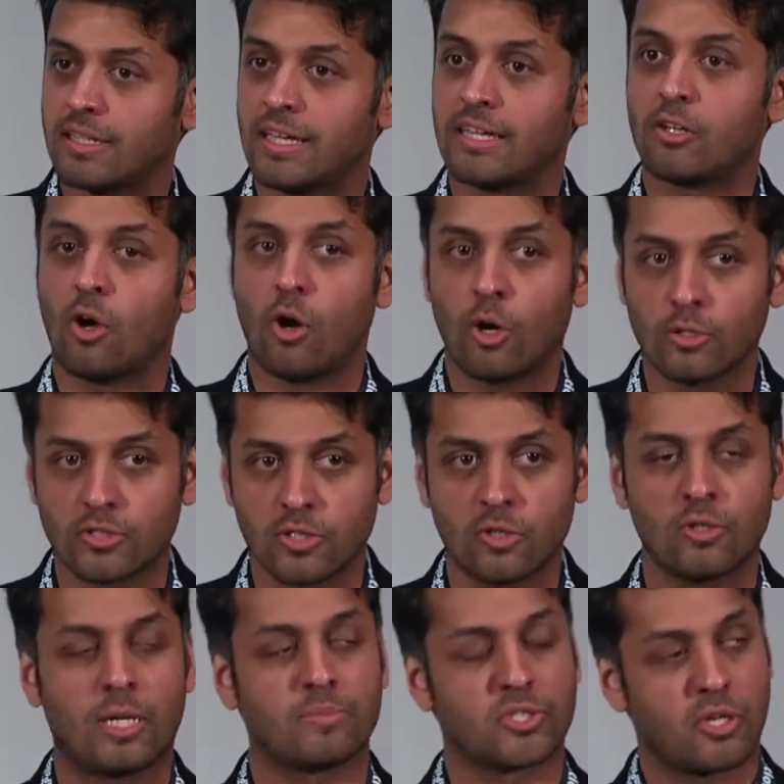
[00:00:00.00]
and also,
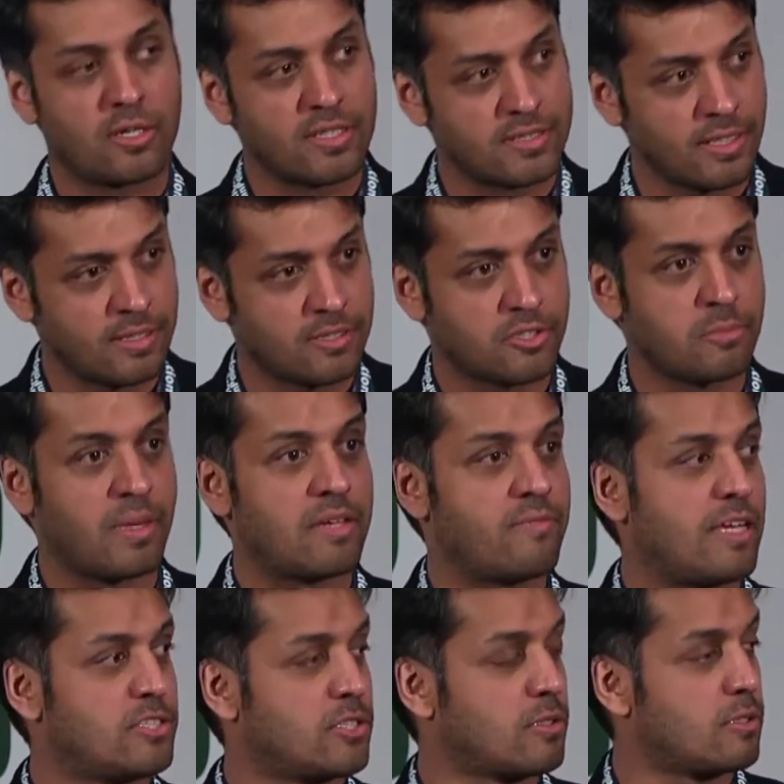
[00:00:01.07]
I'm sorry to say this to my
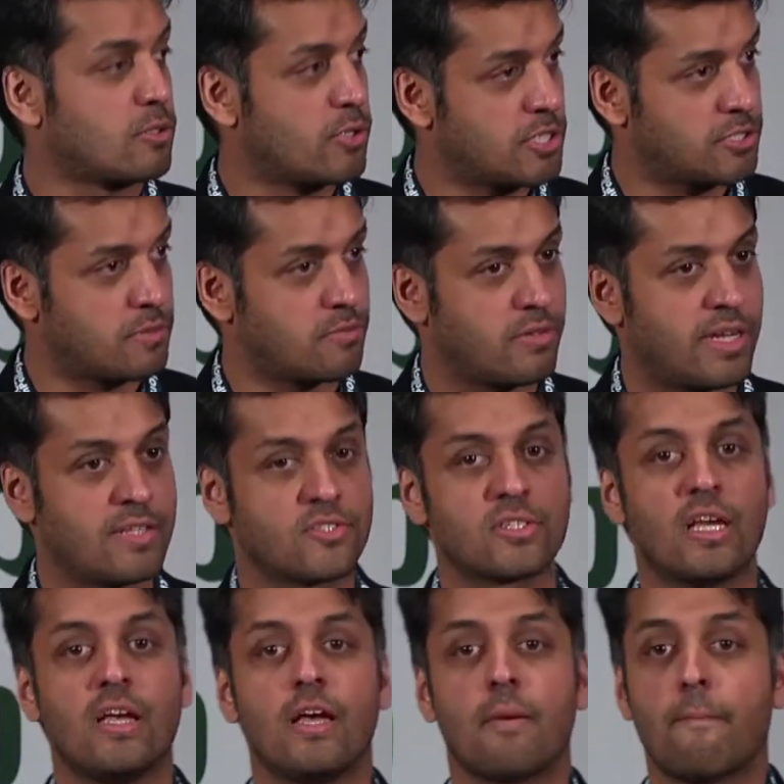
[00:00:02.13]
evangelical Christian friends,
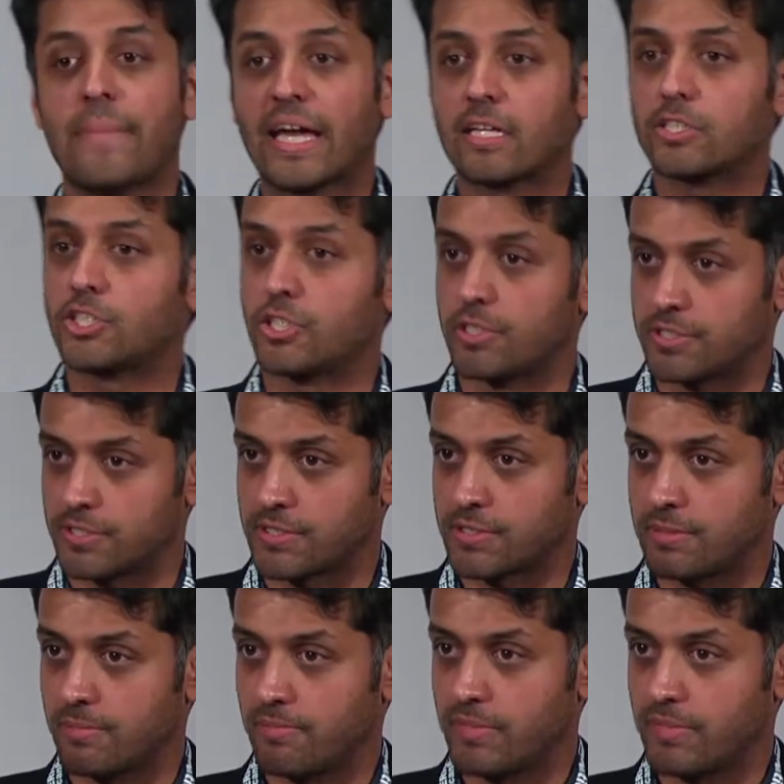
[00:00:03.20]
mega churches.